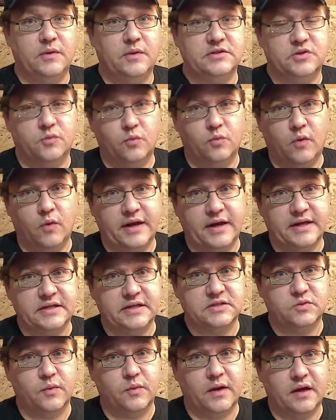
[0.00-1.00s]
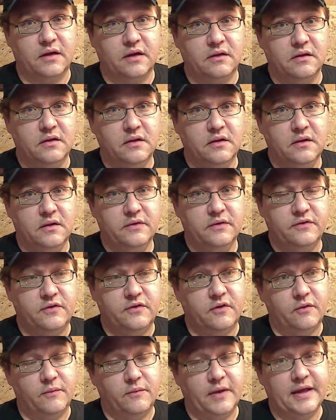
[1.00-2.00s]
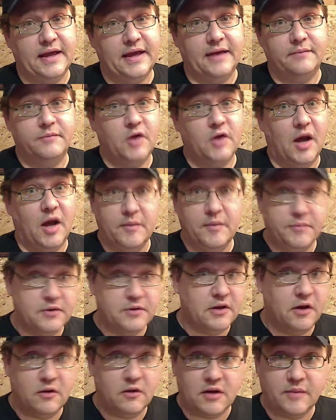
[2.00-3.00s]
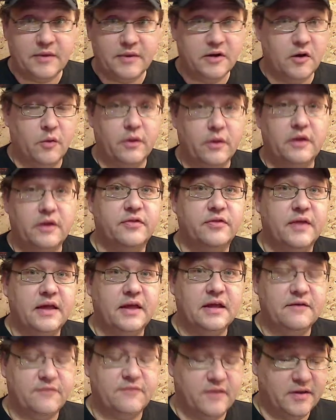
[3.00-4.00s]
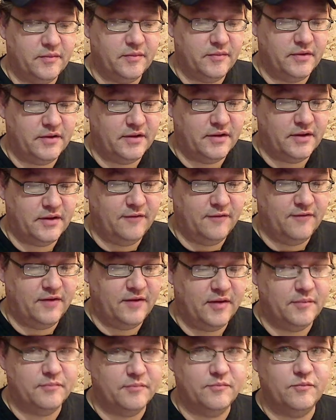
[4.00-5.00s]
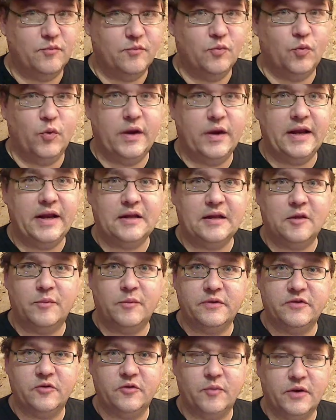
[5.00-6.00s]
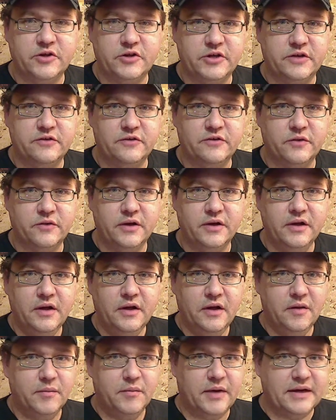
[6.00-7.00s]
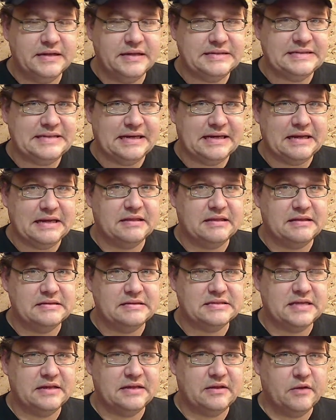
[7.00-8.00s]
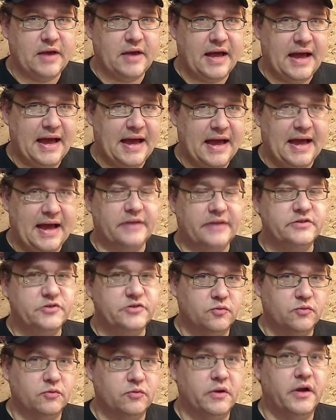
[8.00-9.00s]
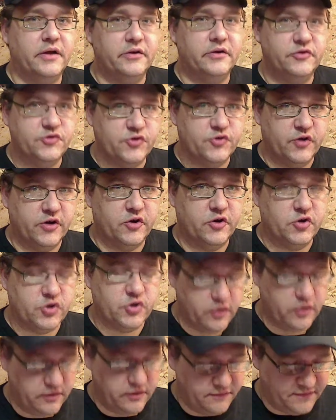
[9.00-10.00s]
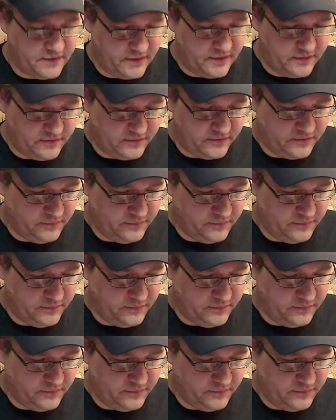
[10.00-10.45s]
running as well. So again, comment below. Let me know what you think if I'm reading a little bit too much into it. But I didn't see anything saying that you had to run during your shooting phase.